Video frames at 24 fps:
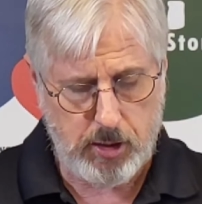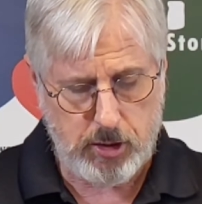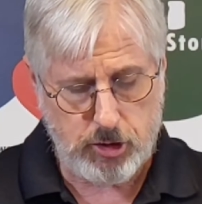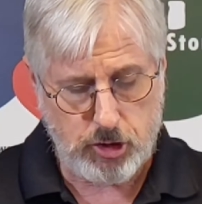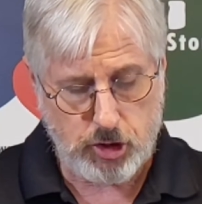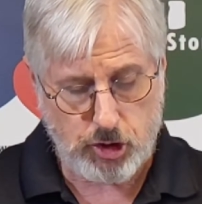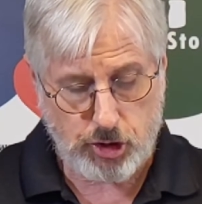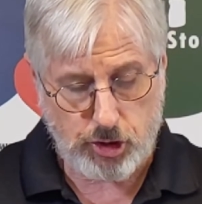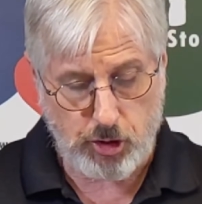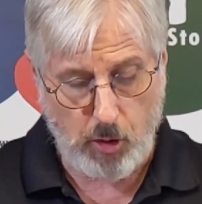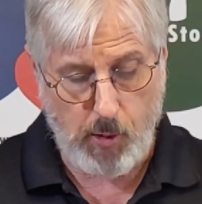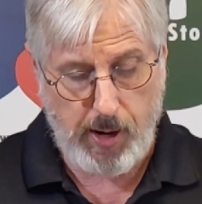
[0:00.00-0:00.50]

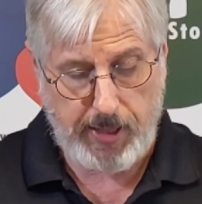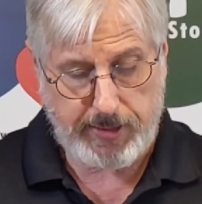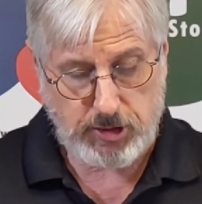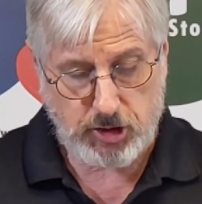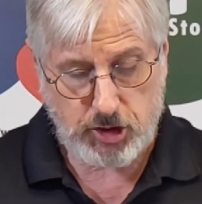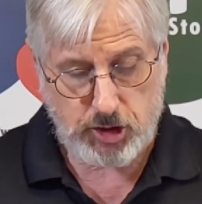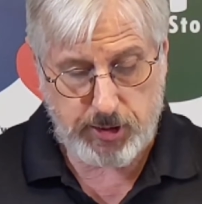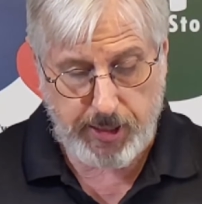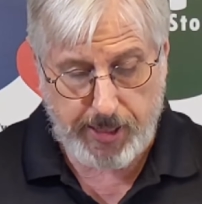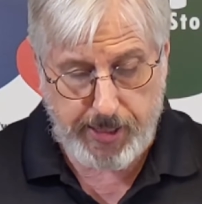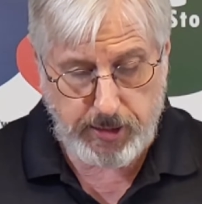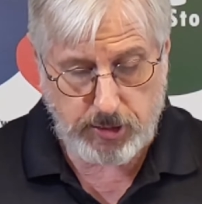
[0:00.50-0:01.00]
"So I
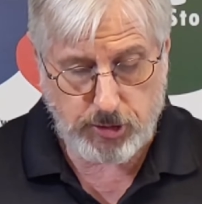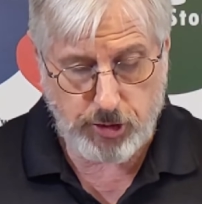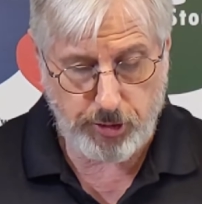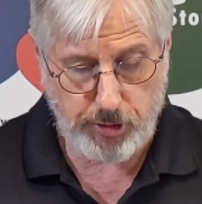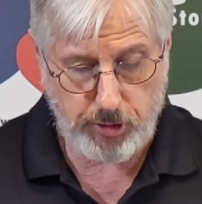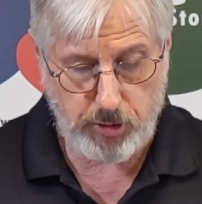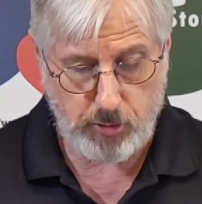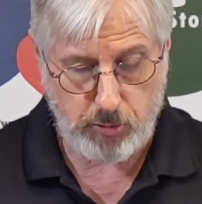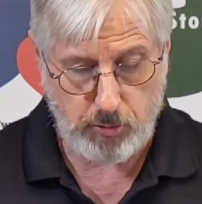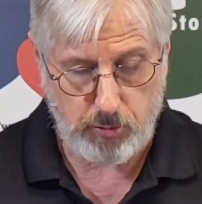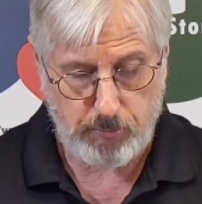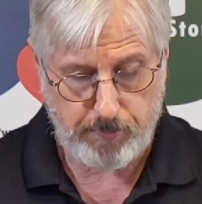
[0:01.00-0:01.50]
say to
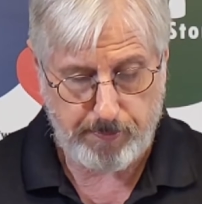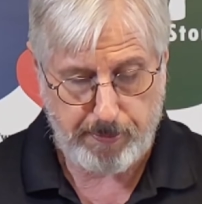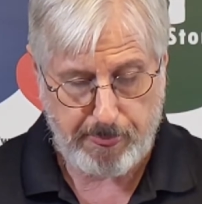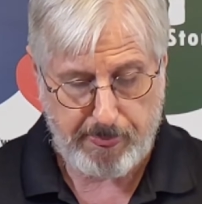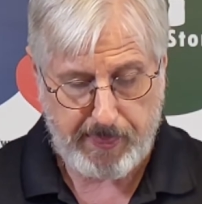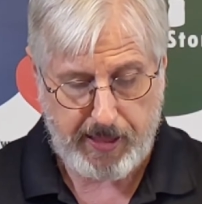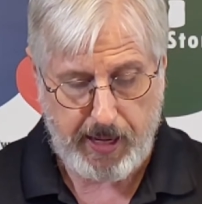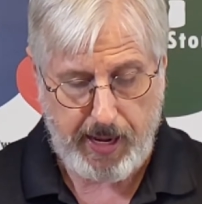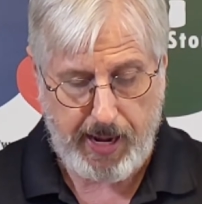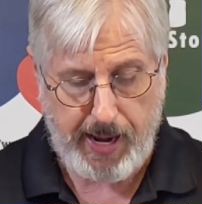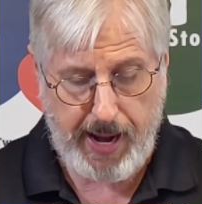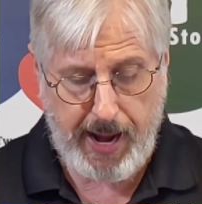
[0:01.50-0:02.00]
you,
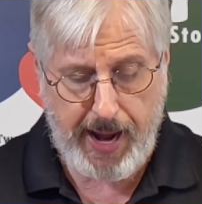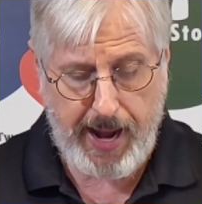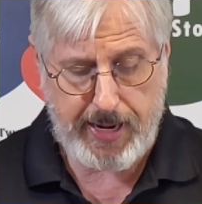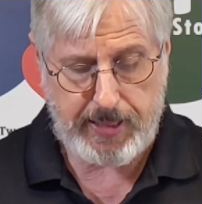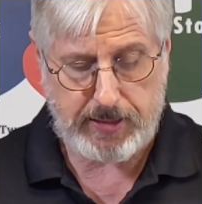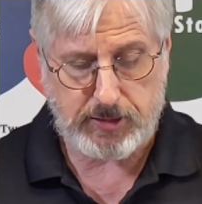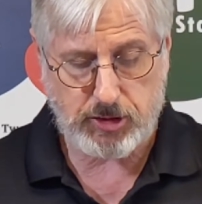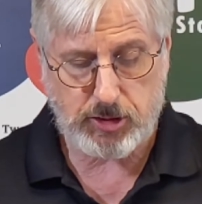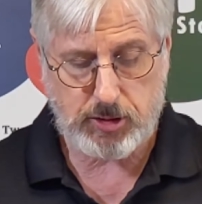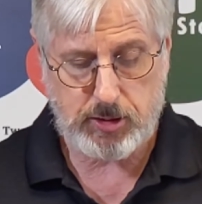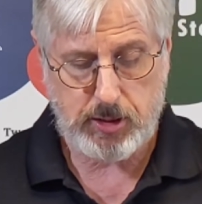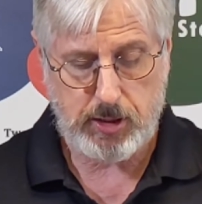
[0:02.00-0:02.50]

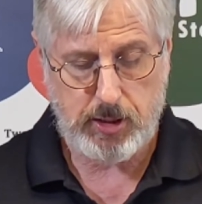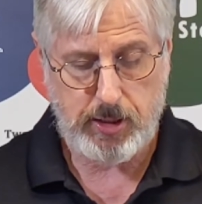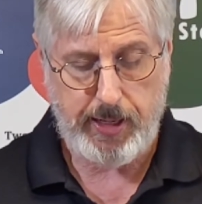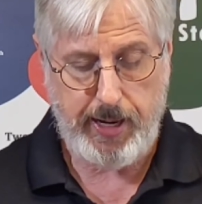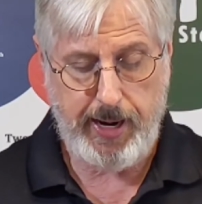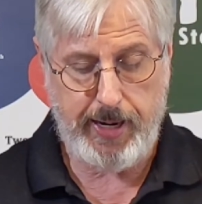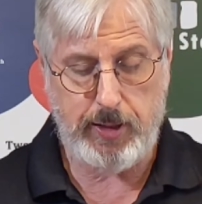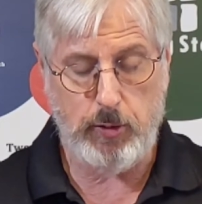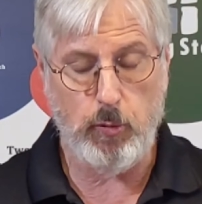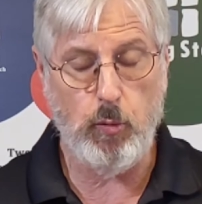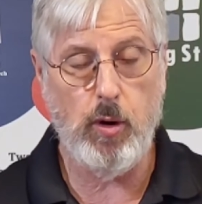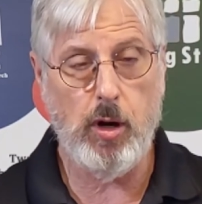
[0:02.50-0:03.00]
ask,
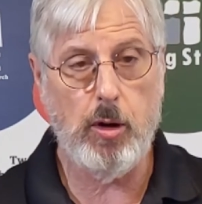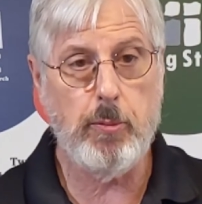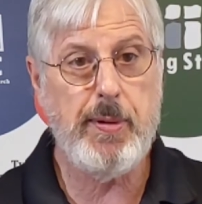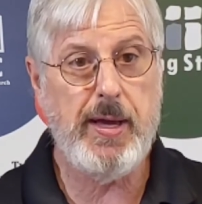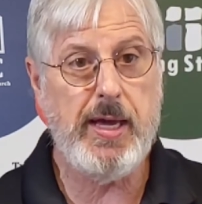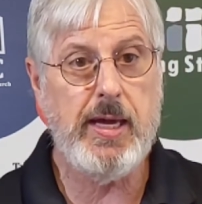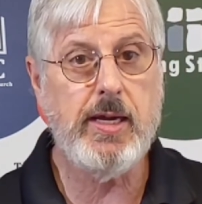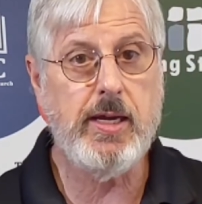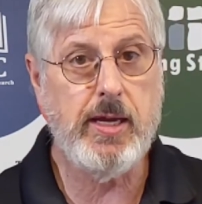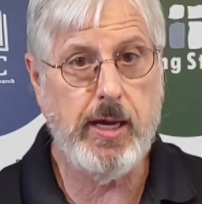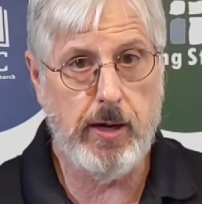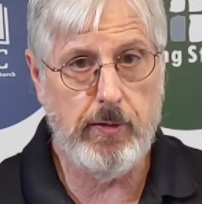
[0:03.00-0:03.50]
and it will
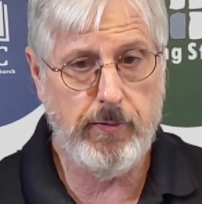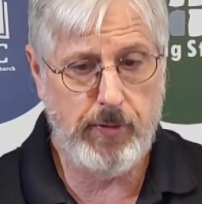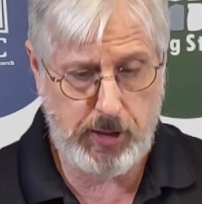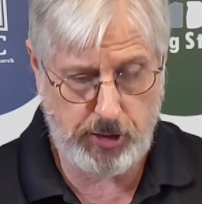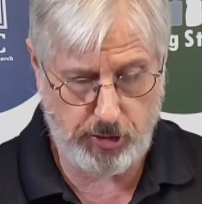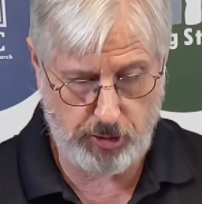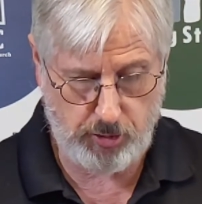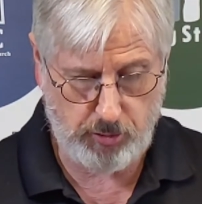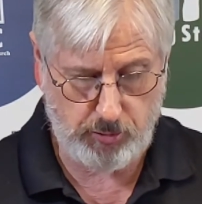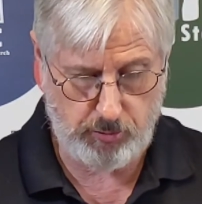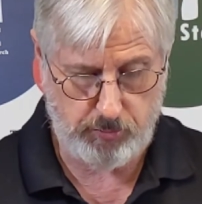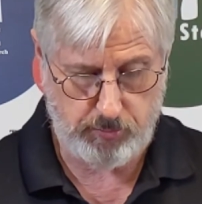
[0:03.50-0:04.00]
be given
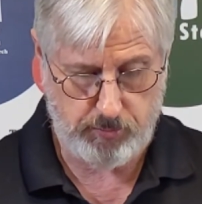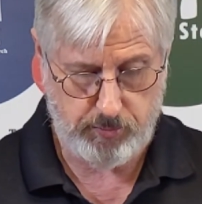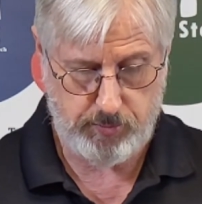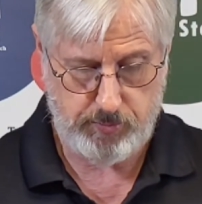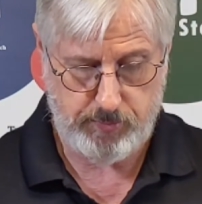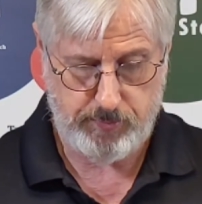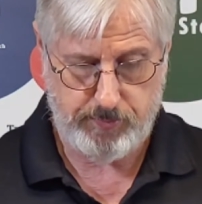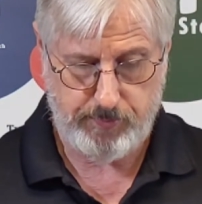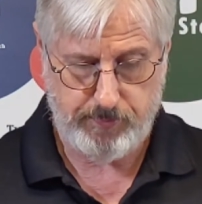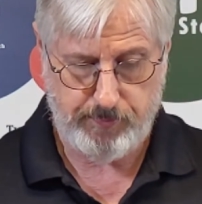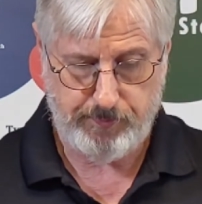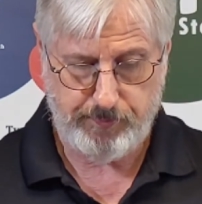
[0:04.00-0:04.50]
you.
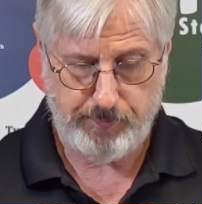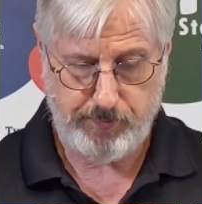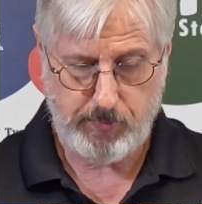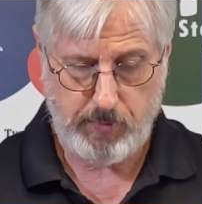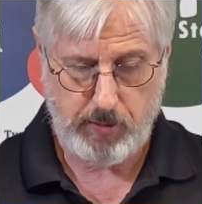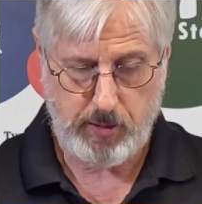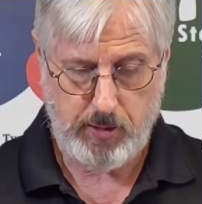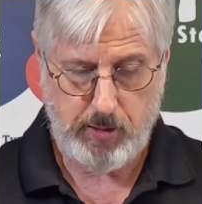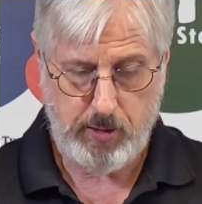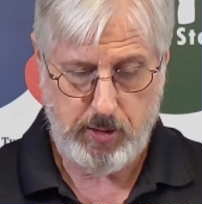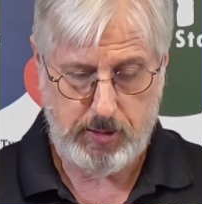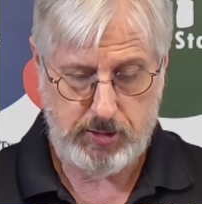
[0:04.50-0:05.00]

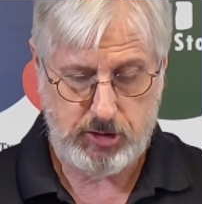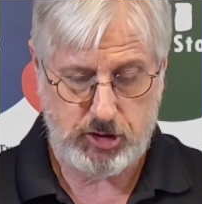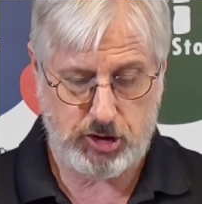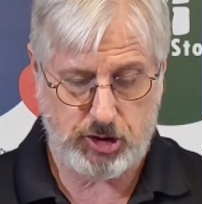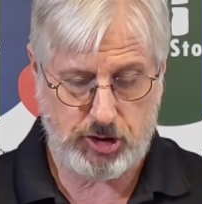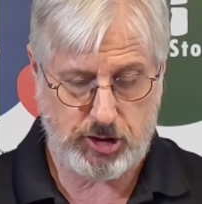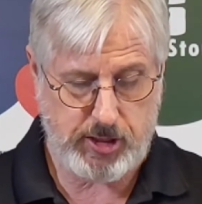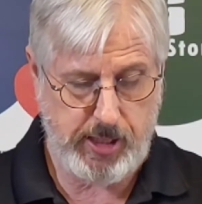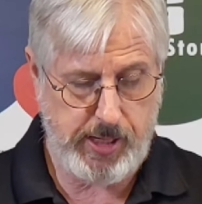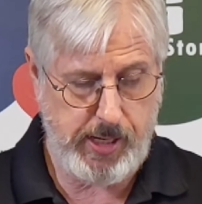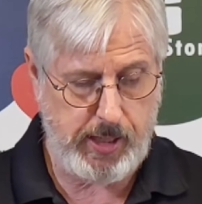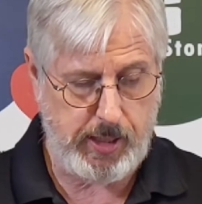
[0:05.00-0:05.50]

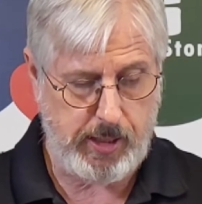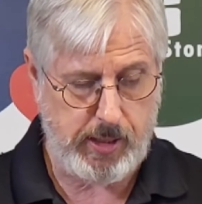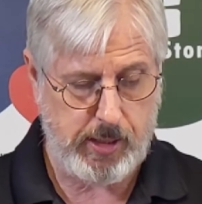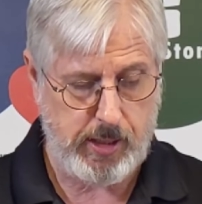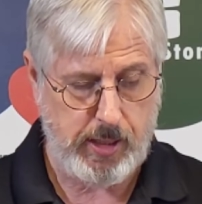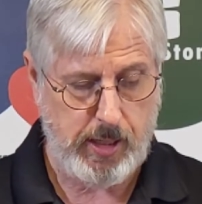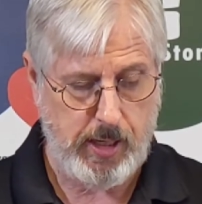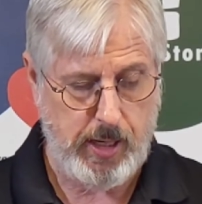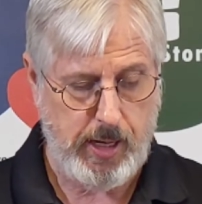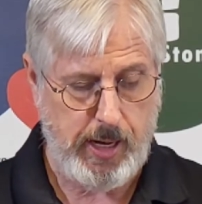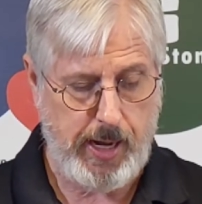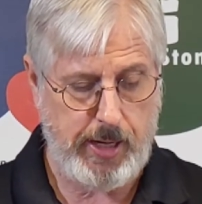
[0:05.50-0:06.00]
Seek,
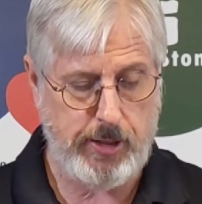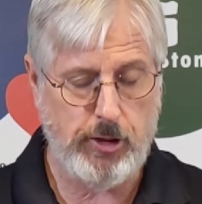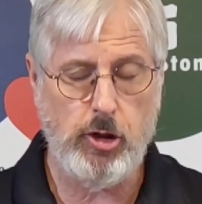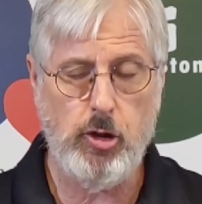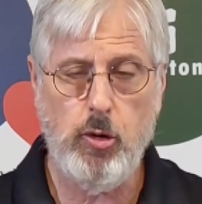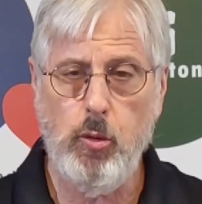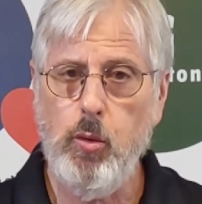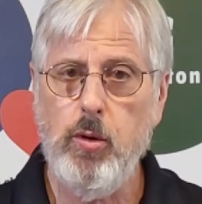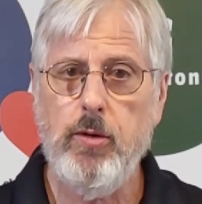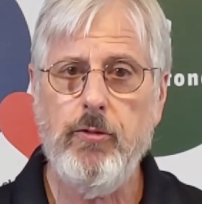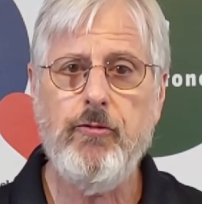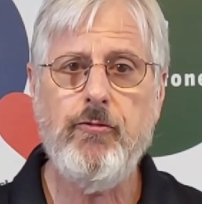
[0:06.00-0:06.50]
and
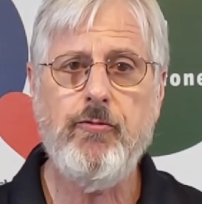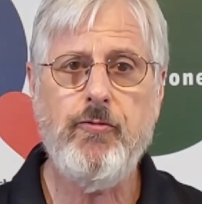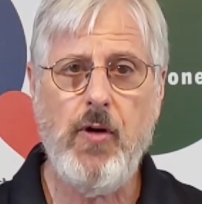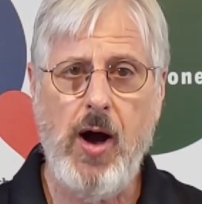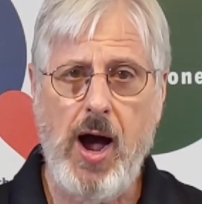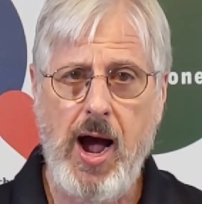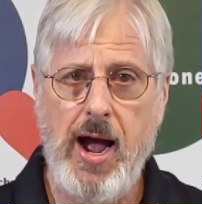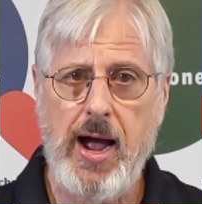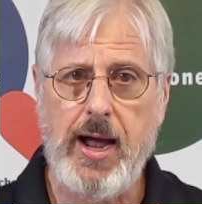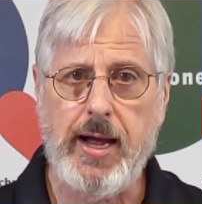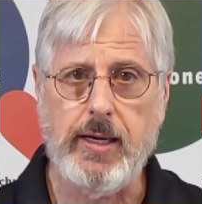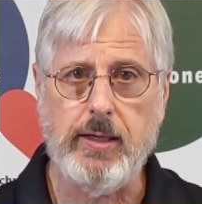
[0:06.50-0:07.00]
you will
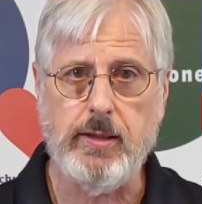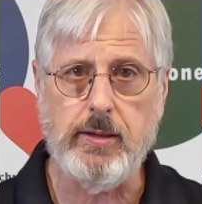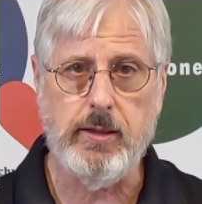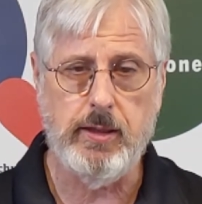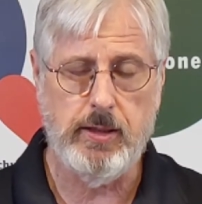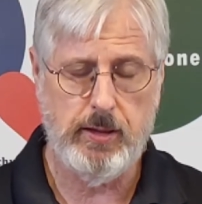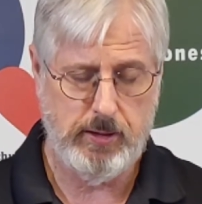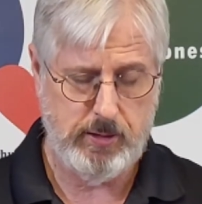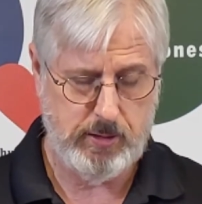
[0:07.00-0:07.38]
find.